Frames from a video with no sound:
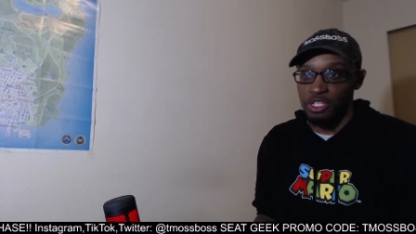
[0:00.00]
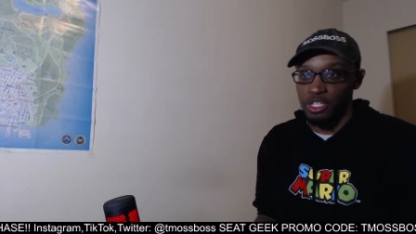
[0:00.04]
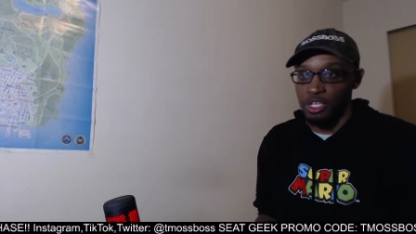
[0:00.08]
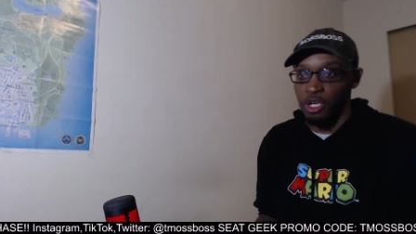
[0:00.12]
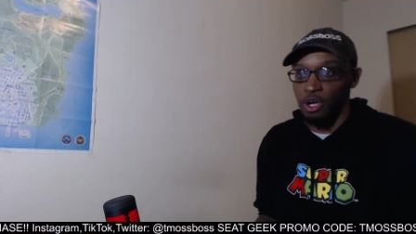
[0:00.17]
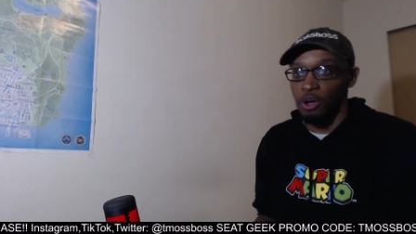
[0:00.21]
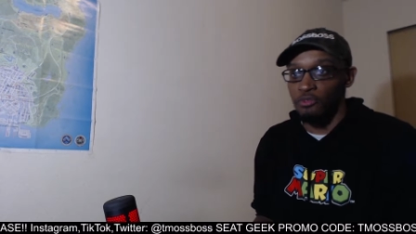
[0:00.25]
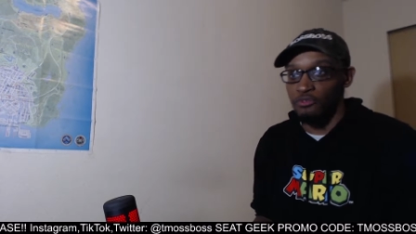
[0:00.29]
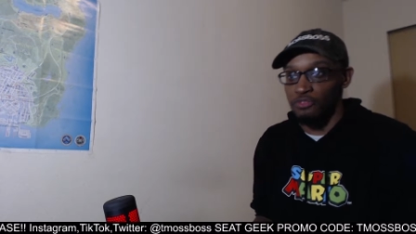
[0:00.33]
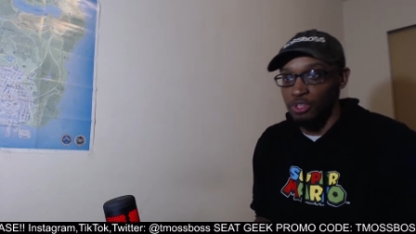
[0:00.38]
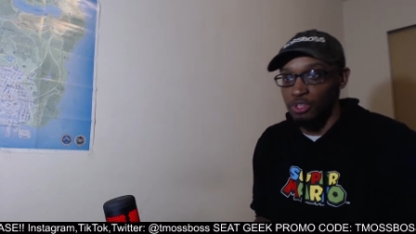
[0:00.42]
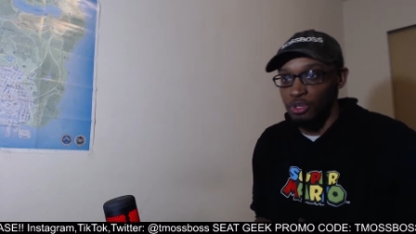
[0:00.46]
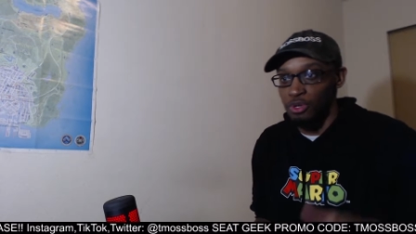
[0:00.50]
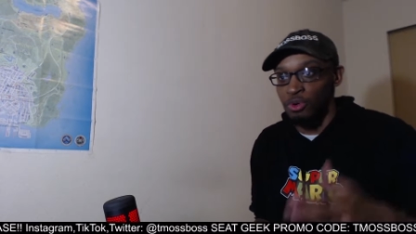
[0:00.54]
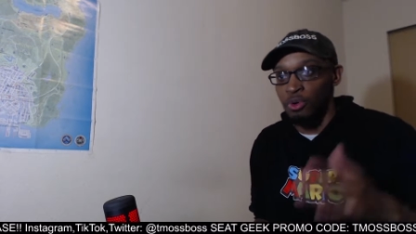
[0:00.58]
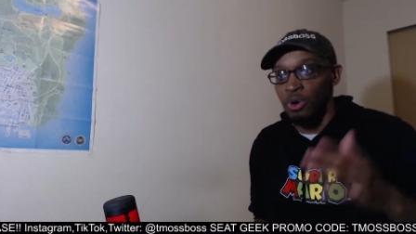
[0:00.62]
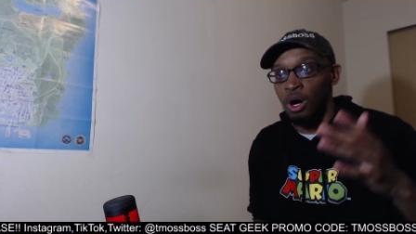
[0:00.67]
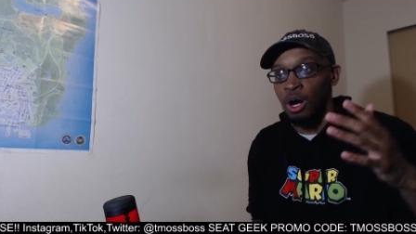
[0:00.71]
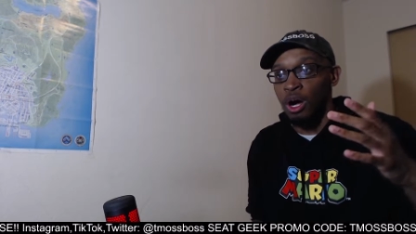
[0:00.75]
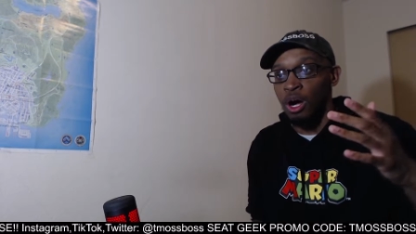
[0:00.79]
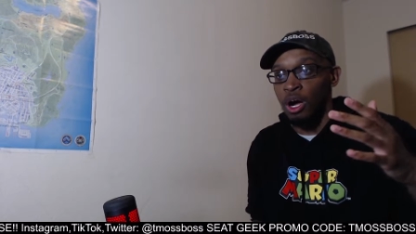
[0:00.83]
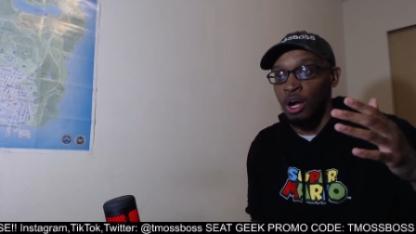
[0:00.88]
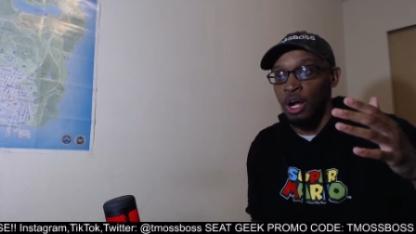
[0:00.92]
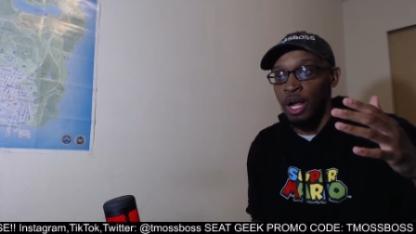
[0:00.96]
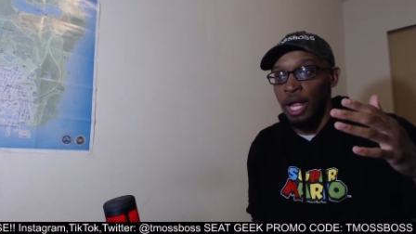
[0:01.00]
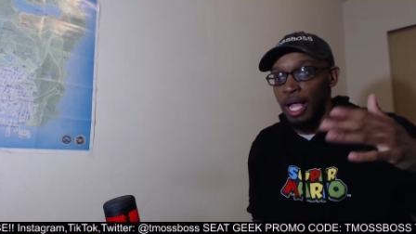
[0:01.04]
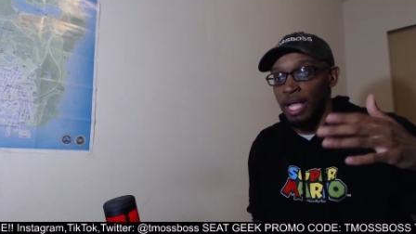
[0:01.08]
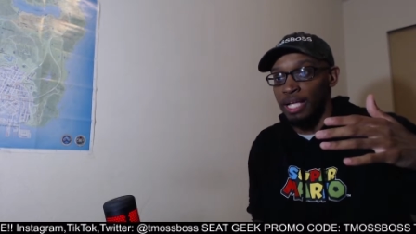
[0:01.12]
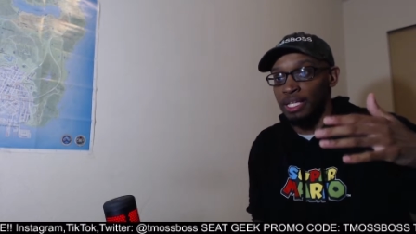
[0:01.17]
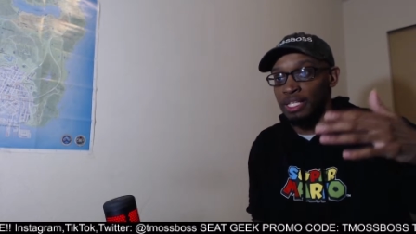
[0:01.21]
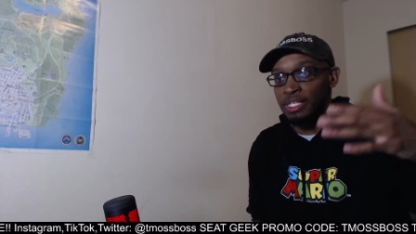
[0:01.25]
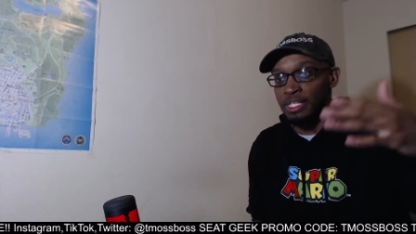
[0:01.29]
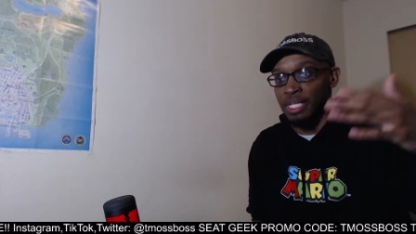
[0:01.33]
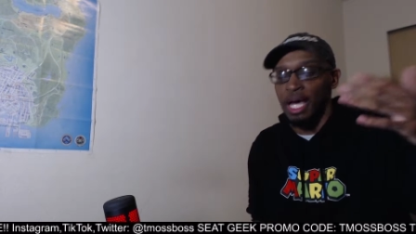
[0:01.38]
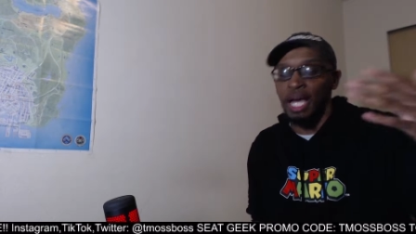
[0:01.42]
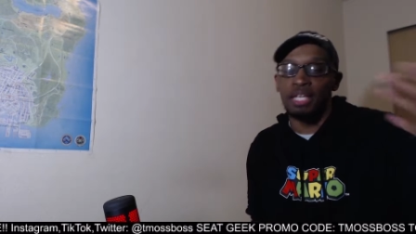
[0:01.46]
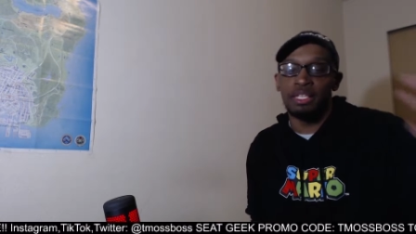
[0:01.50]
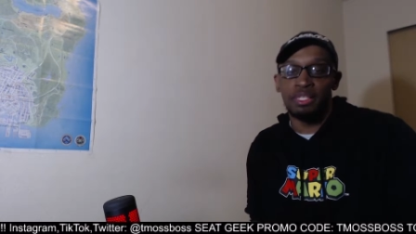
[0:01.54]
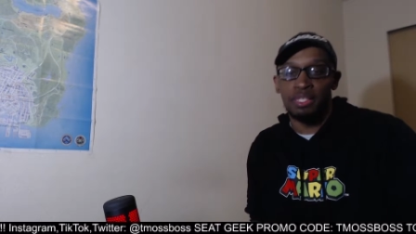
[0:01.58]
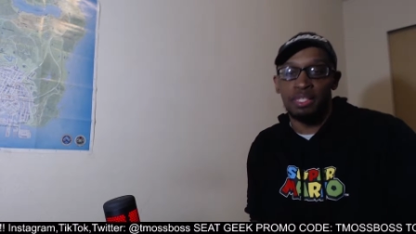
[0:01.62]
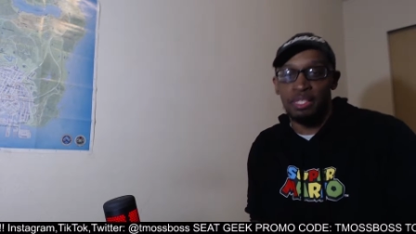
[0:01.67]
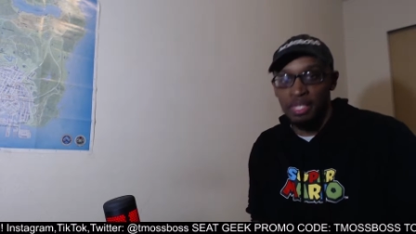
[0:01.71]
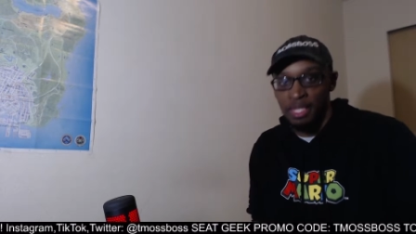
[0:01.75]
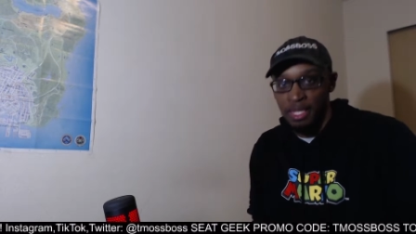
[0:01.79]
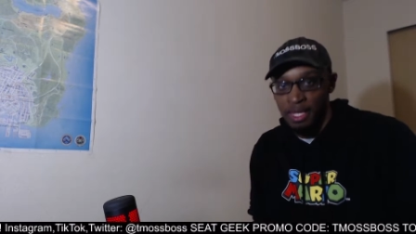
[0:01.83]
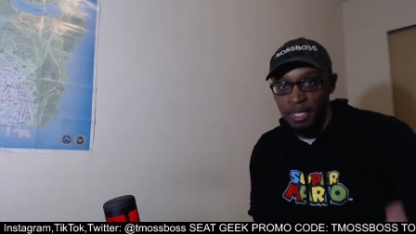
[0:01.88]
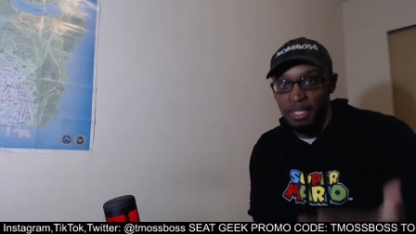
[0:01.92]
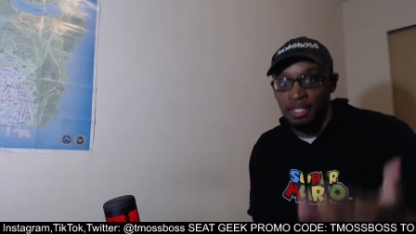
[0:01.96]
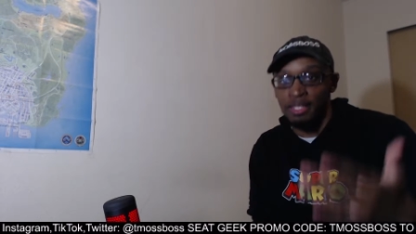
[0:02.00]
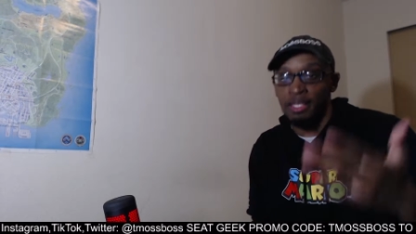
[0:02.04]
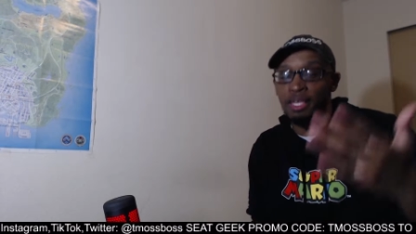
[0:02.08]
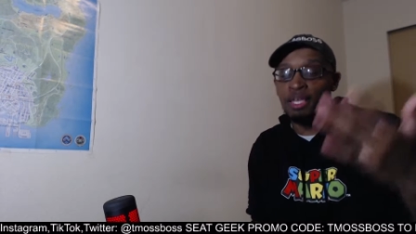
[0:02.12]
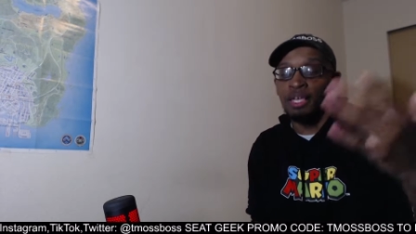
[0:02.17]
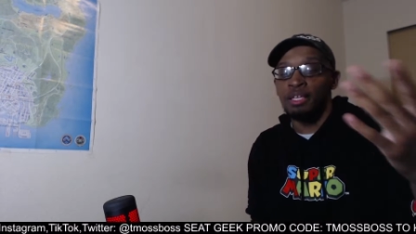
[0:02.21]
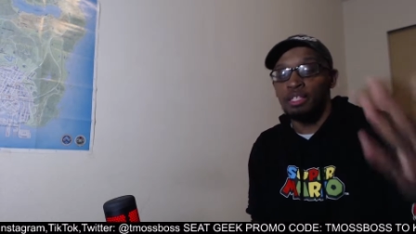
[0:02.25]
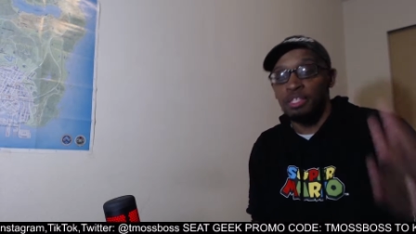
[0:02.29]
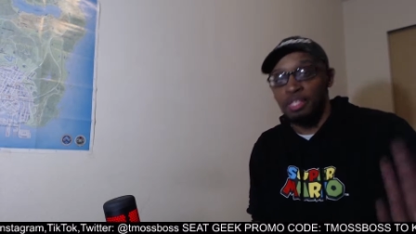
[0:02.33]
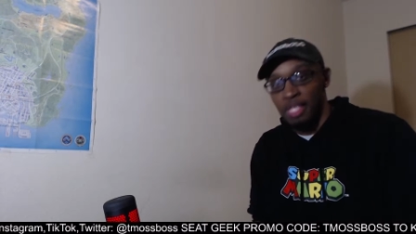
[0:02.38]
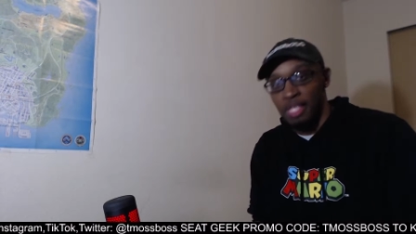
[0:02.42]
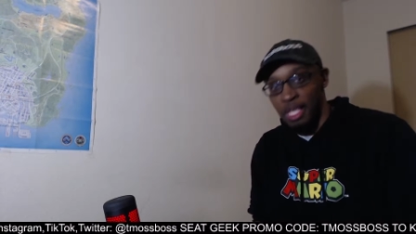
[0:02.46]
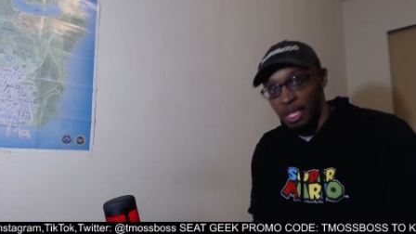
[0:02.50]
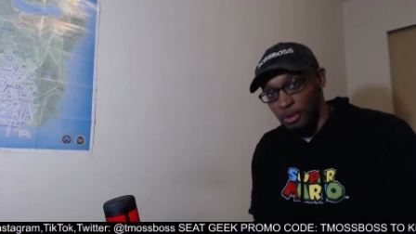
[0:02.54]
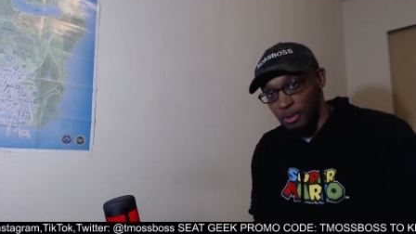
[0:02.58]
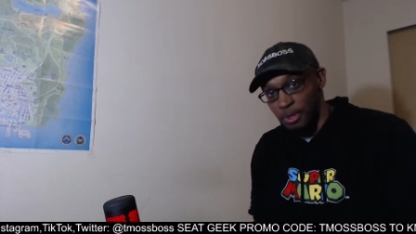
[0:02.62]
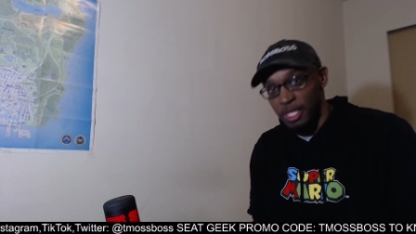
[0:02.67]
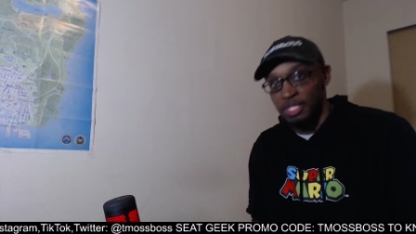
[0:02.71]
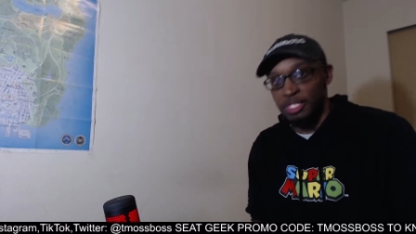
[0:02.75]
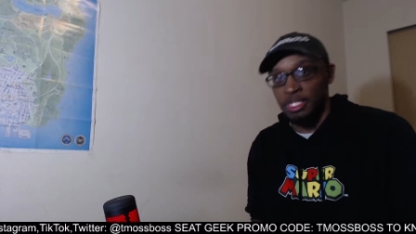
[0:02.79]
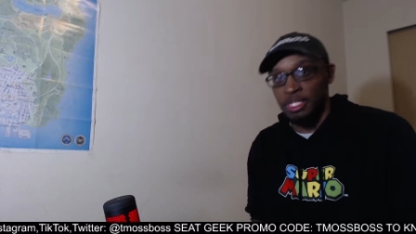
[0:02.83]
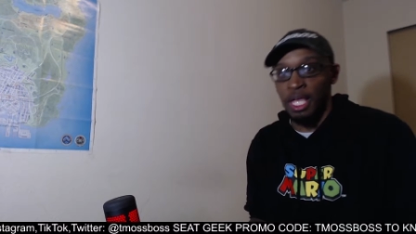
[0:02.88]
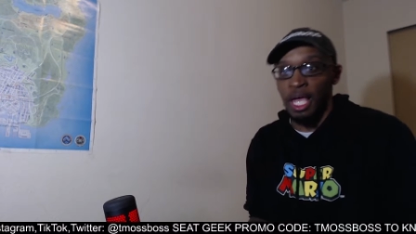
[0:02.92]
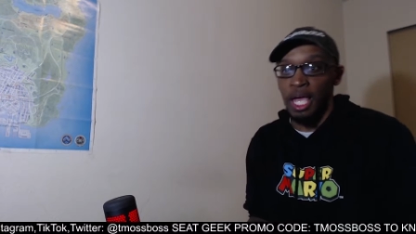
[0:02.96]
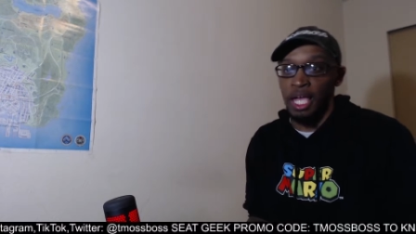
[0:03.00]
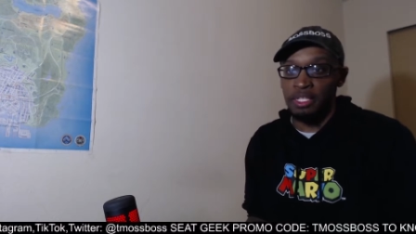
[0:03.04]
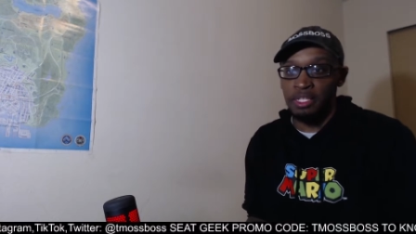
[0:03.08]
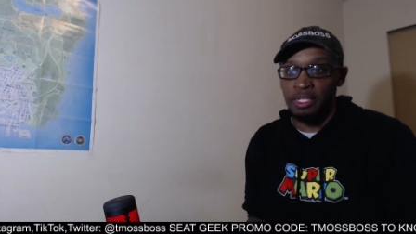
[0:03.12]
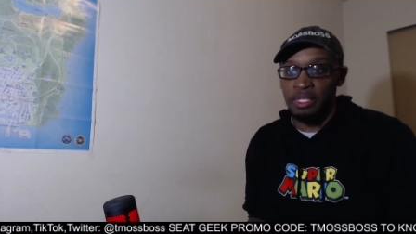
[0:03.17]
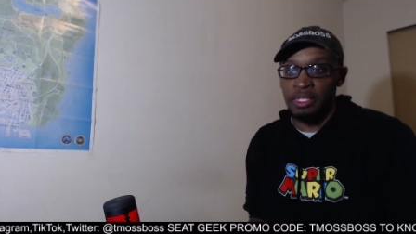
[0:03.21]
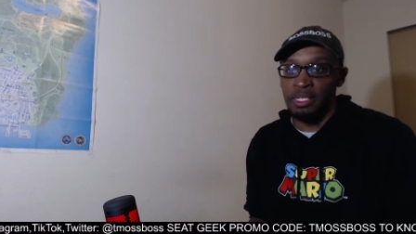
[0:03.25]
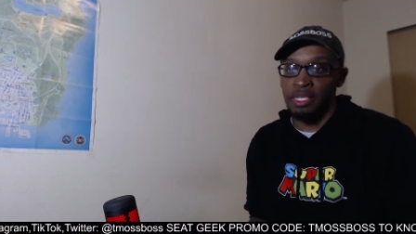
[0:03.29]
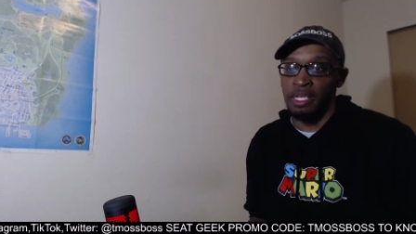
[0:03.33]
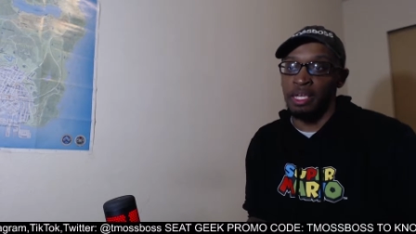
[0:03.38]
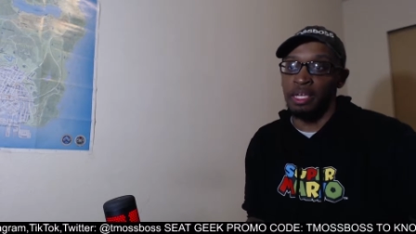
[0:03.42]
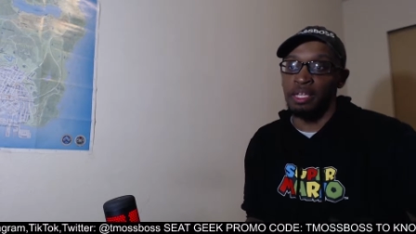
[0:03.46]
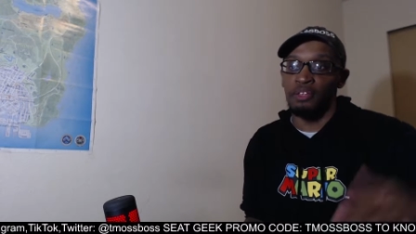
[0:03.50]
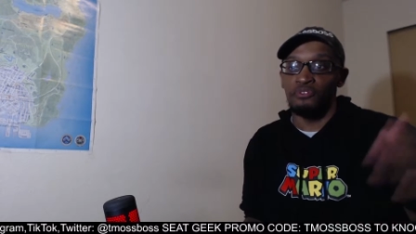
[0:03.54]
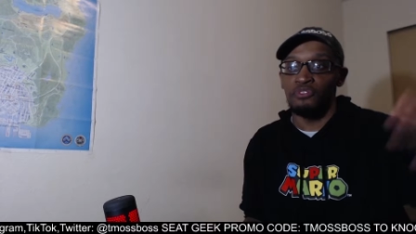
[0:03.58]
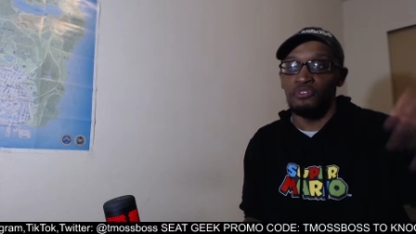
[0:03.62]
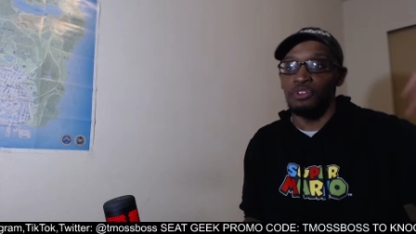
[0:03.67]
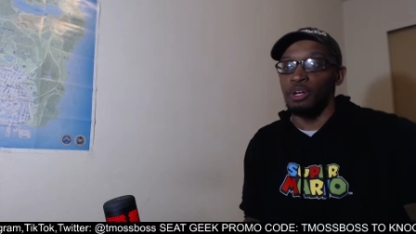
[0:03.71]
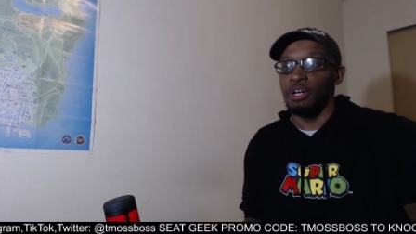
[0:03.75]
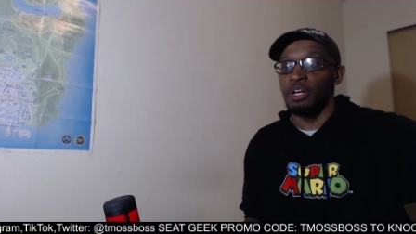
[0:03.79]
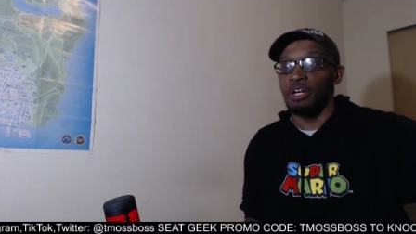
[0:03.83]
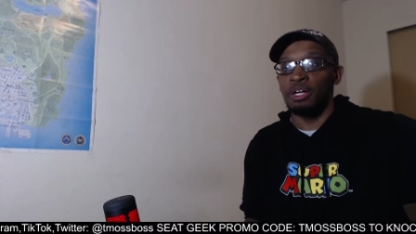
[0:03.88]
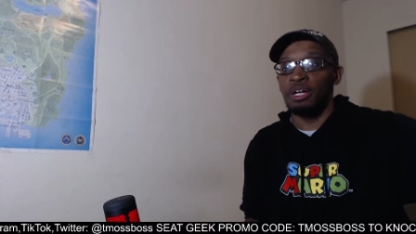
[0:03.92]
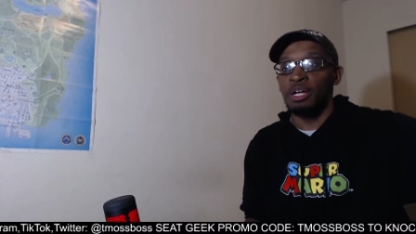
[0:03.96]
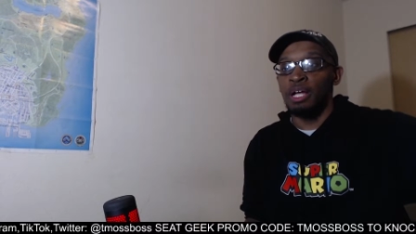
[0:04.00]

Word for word: So if you are a size ten, stick with a size ten. If you're